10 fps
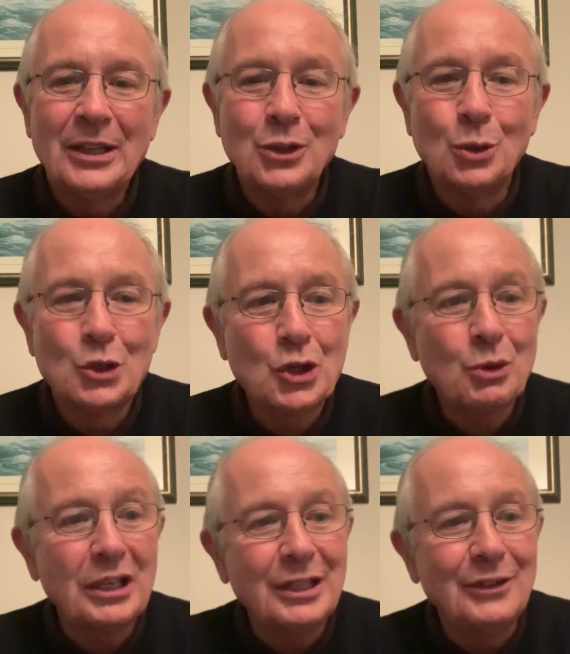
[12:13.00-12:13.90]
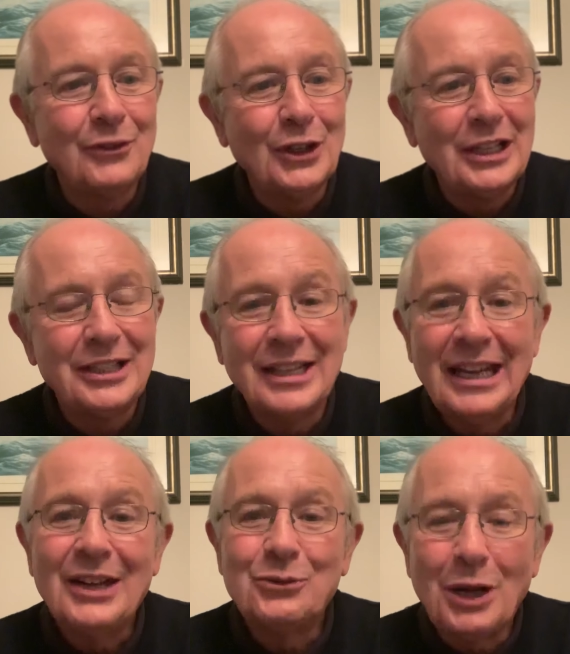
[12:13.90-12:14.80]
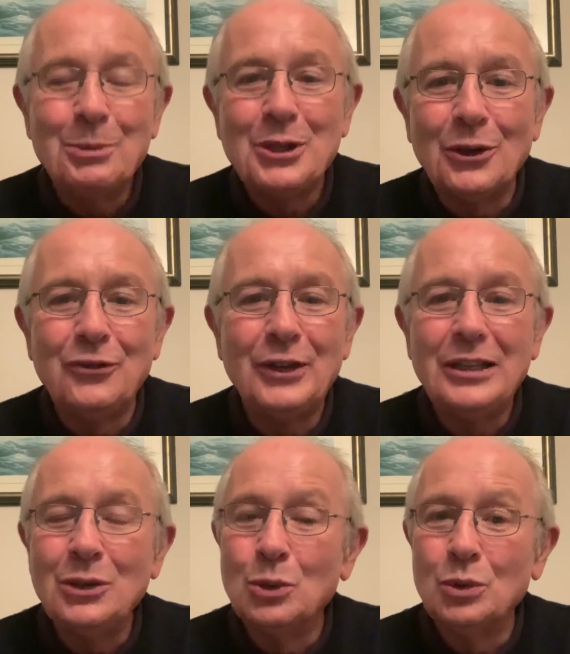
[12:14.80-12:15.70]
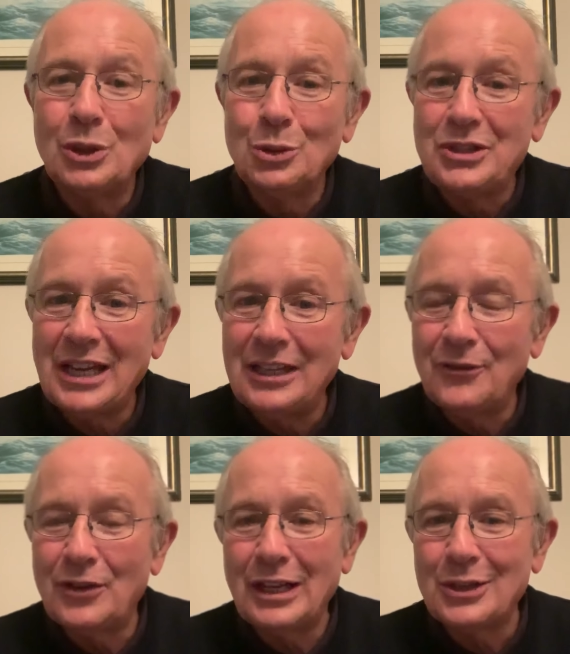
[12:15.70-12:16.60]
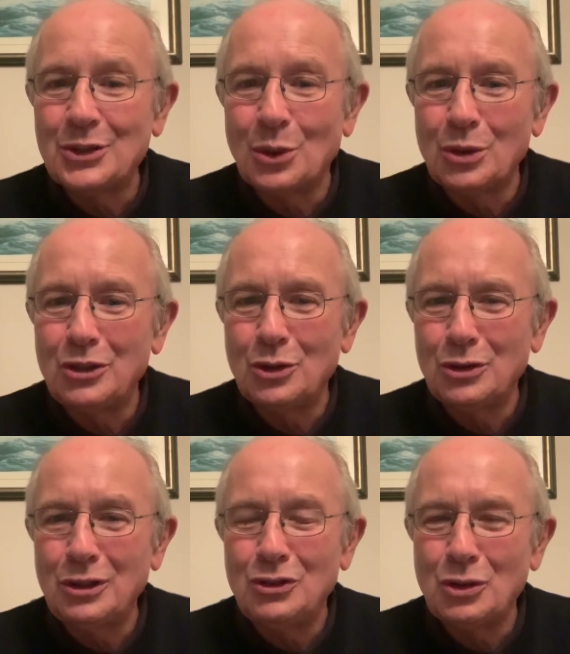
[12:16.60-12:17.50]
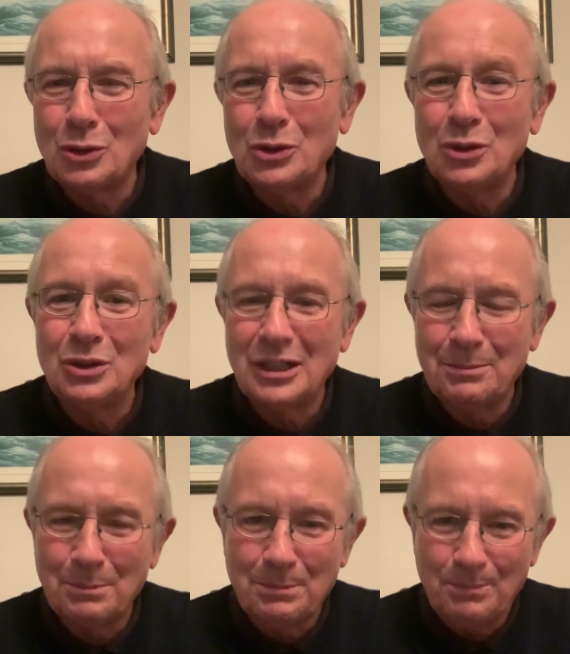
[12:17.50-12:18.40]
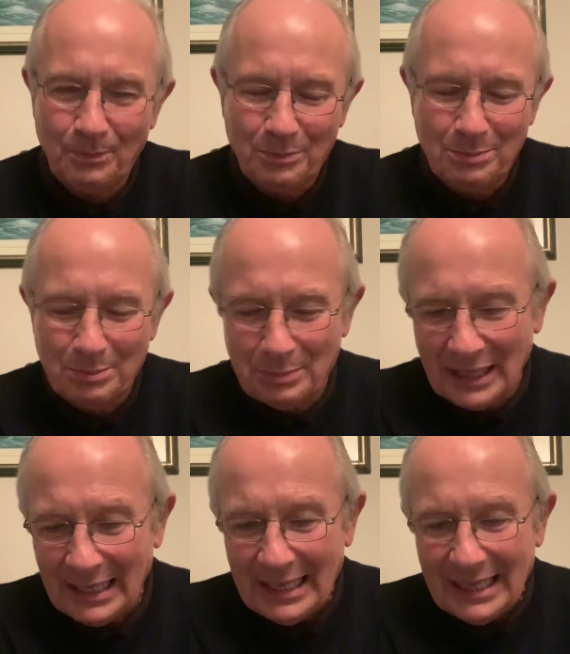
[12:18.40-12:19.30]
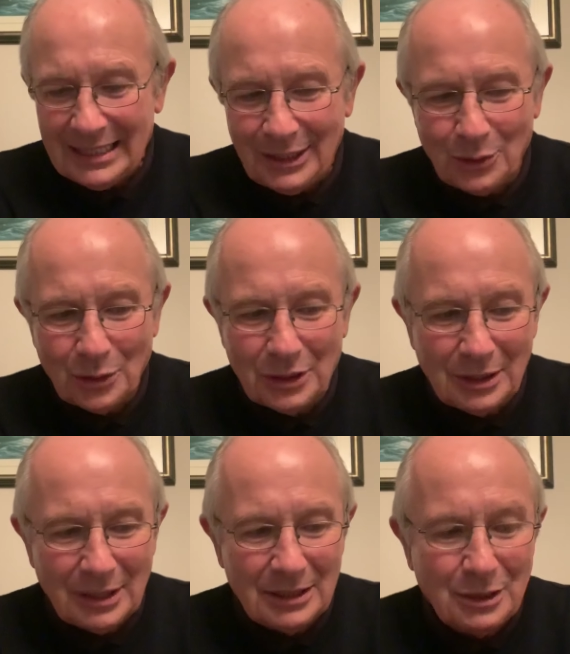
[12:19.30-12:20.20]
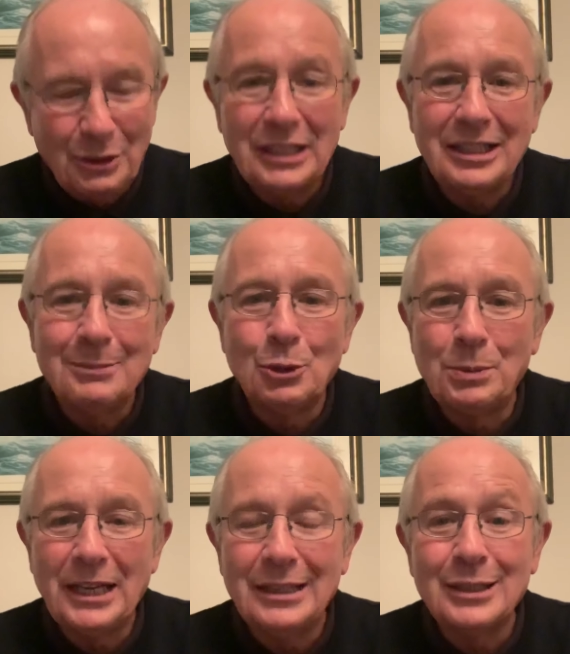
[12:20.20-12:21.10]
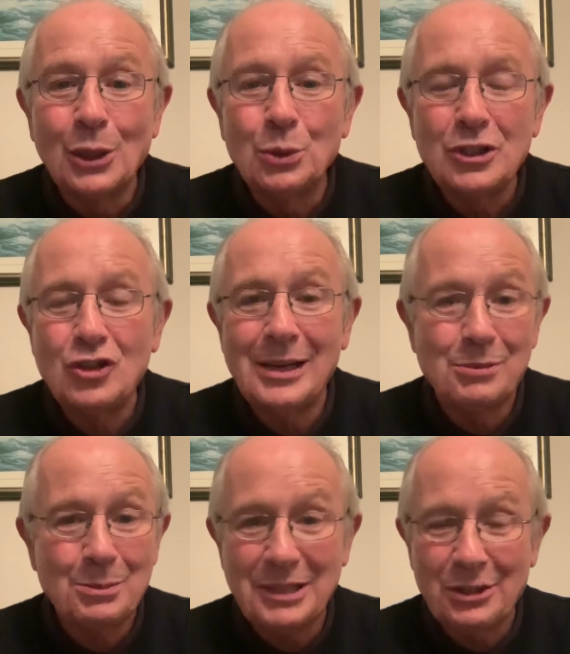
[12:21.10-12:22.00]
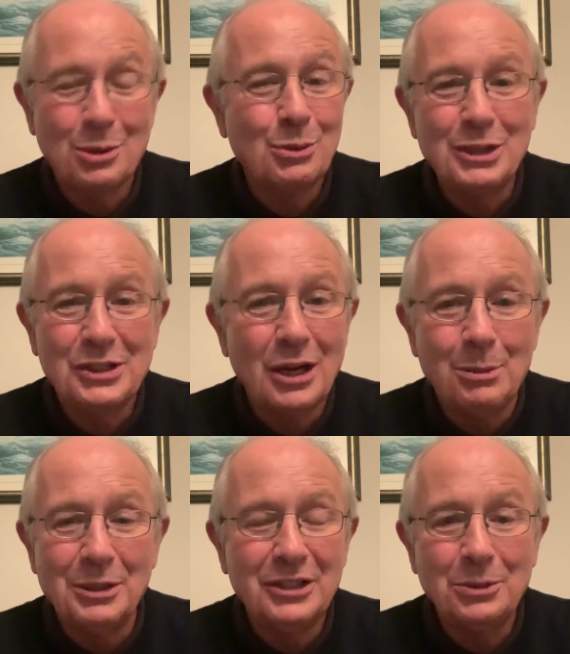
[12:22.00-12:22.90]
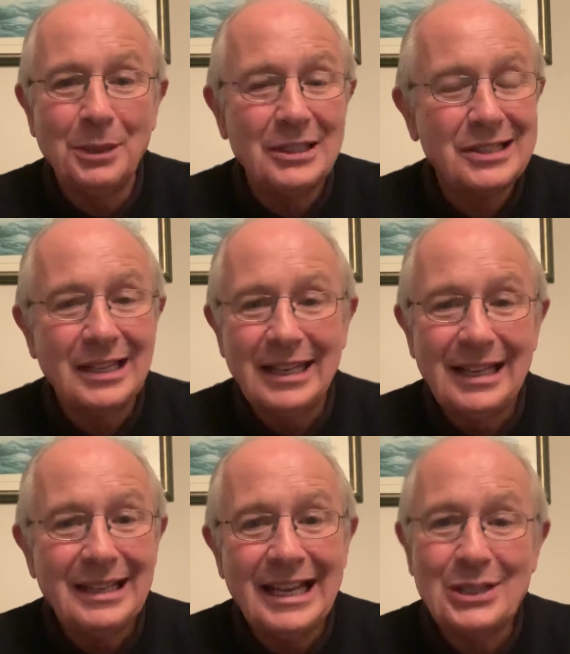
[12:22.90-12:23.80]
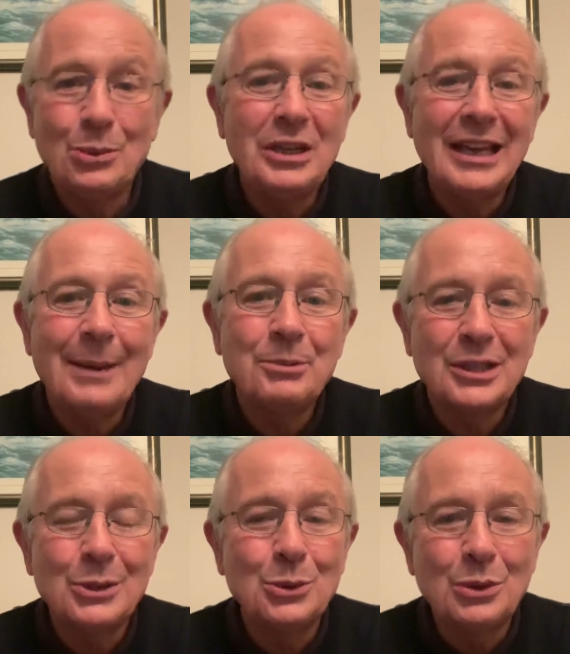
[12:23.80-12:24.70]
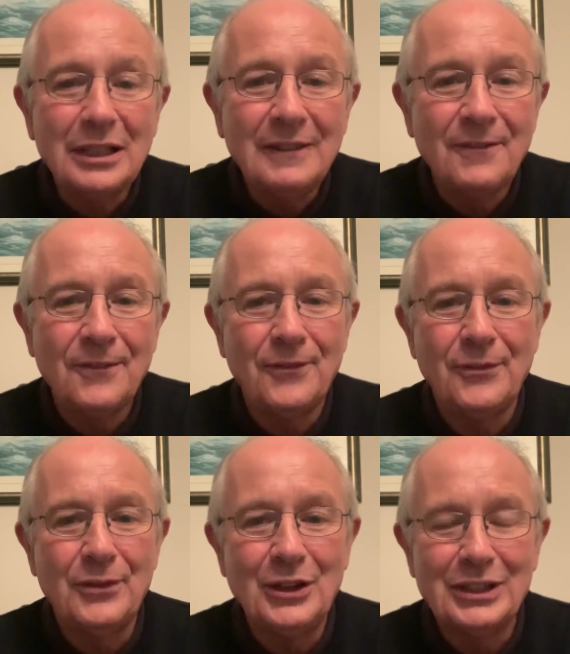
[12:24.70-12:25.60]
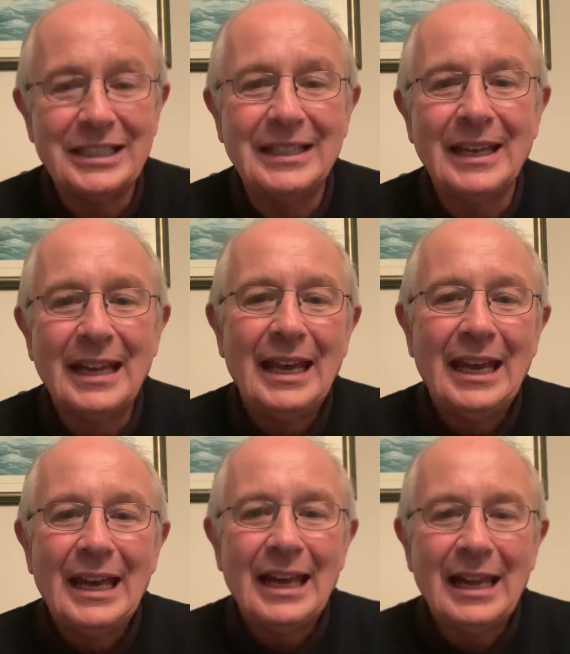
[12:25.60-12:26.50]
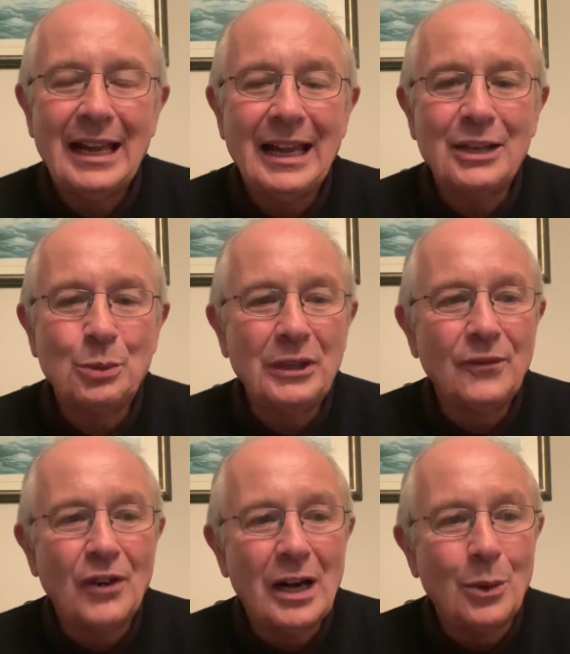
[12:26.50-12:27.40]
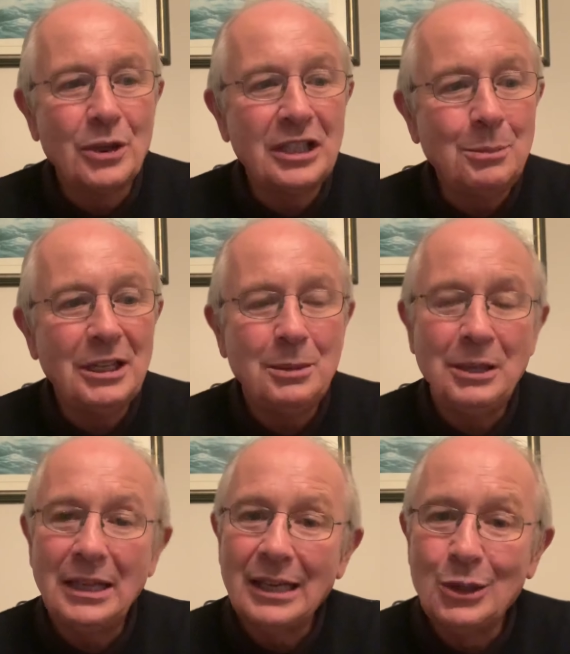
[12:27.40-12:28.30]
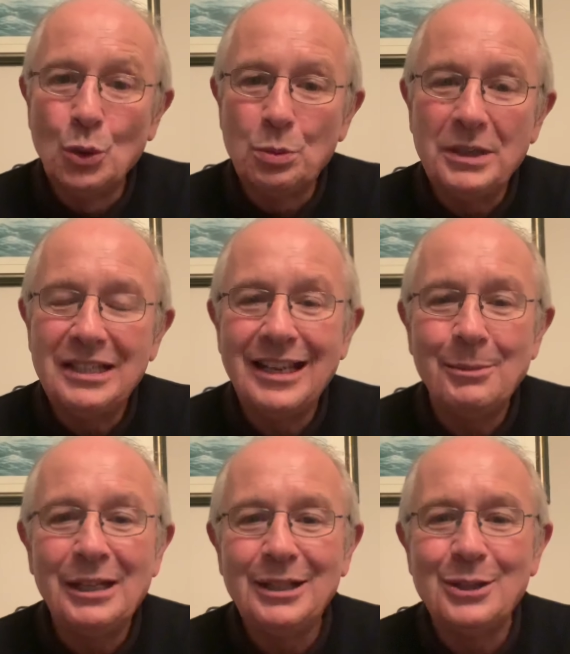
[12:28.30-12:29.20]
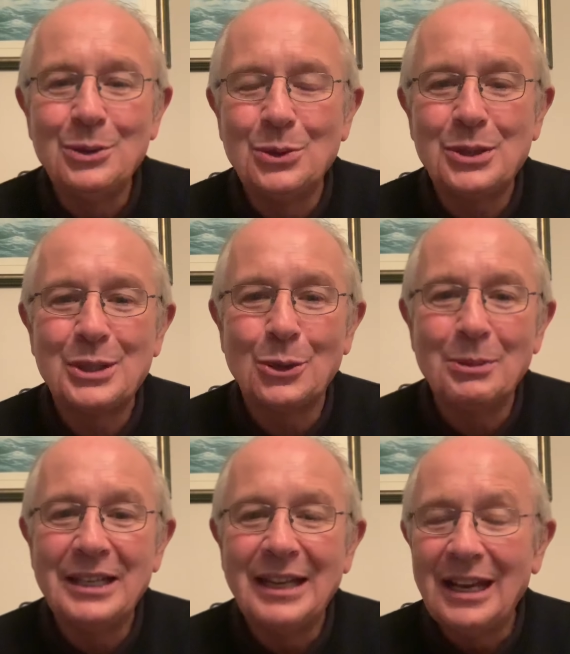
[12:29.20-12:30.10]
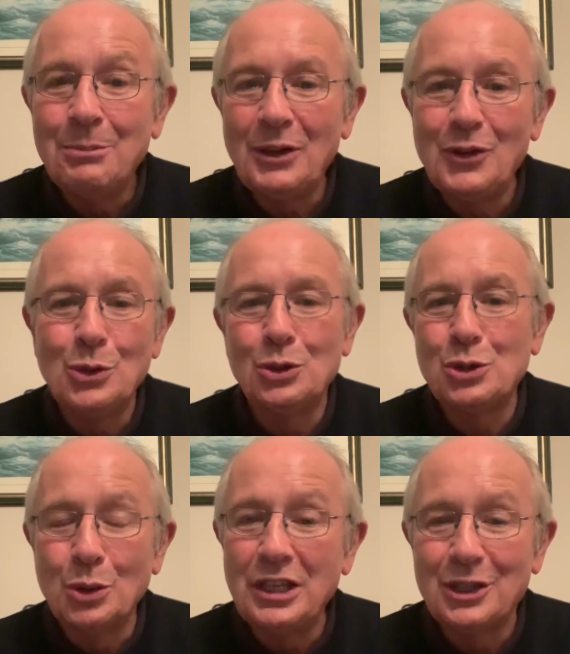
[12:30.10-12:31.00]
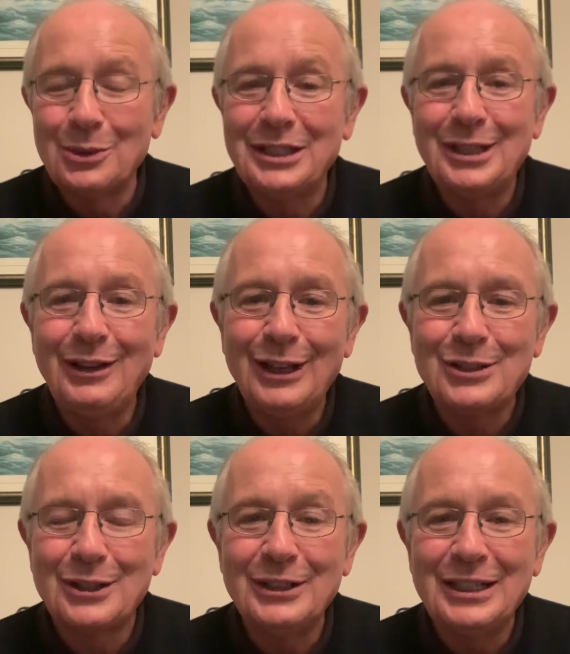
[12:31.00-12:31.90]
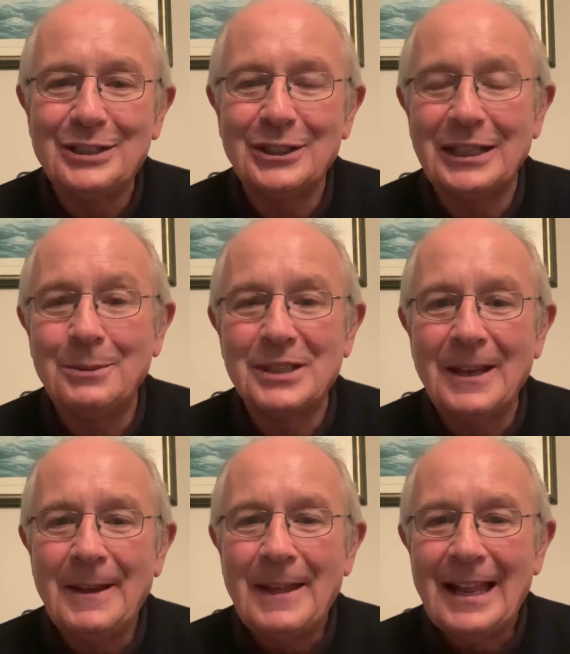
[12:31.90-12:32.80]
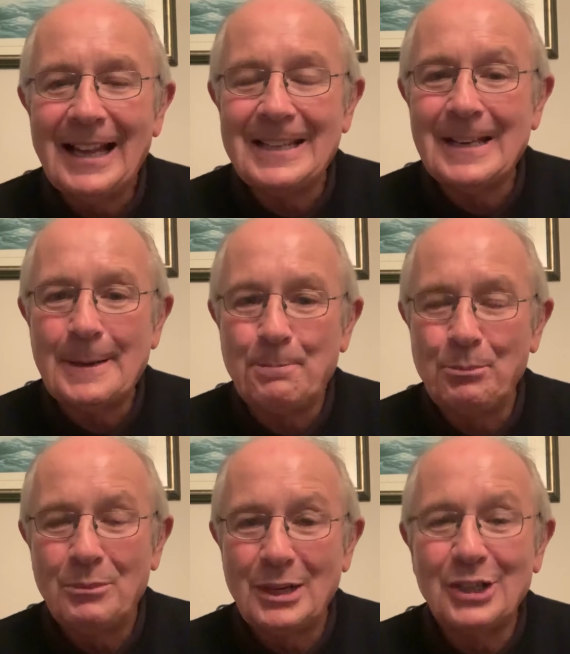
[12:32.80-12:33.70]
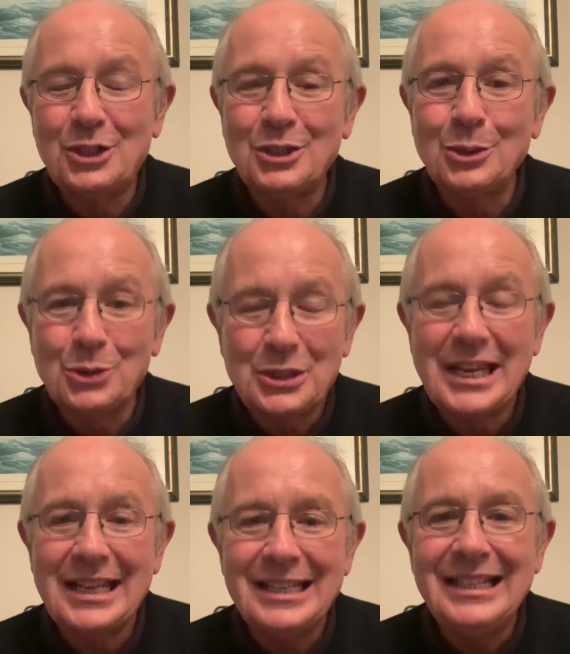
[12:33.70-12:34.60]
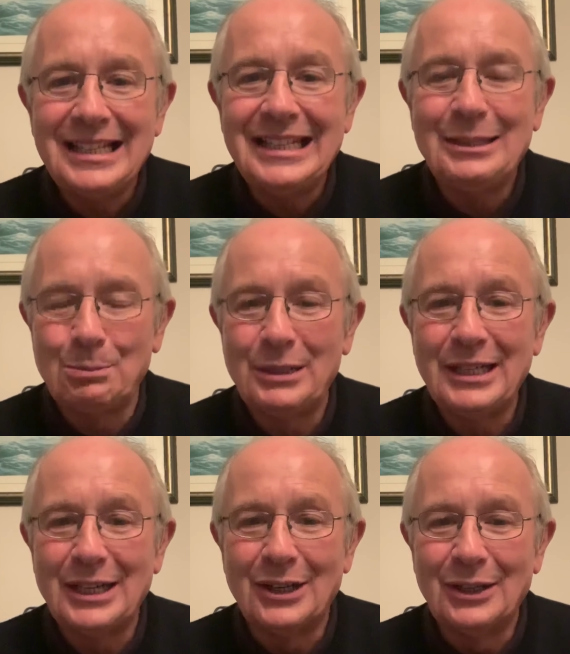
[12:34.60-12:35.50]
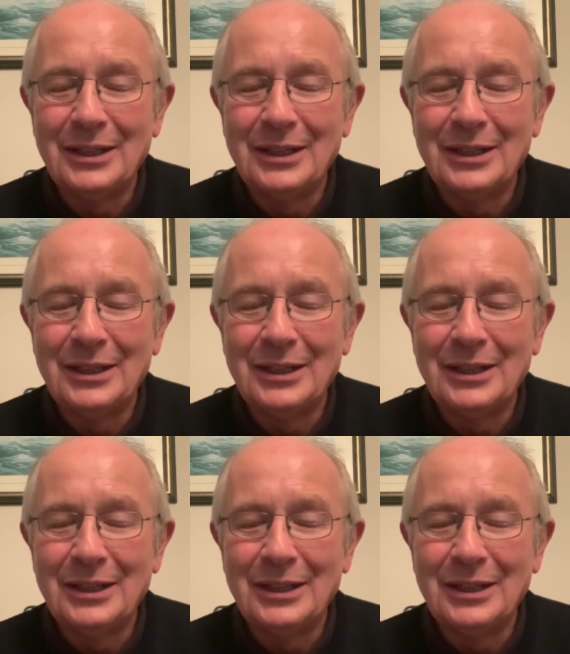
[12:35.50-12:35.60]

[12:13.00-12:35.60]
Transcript: no shrinking violet. Robbie O'Flynn, who was outstanding for Erin's Own, and doesn't show you that, the great thing about playing the county championship, that's when we saw him in his best. Last week, absolutely flying at wing forward. He made a big... Luke Meade came in, the new Stoneman. Bit of an unsung hero, I think, this guy at times. And because he's an outstanding link player,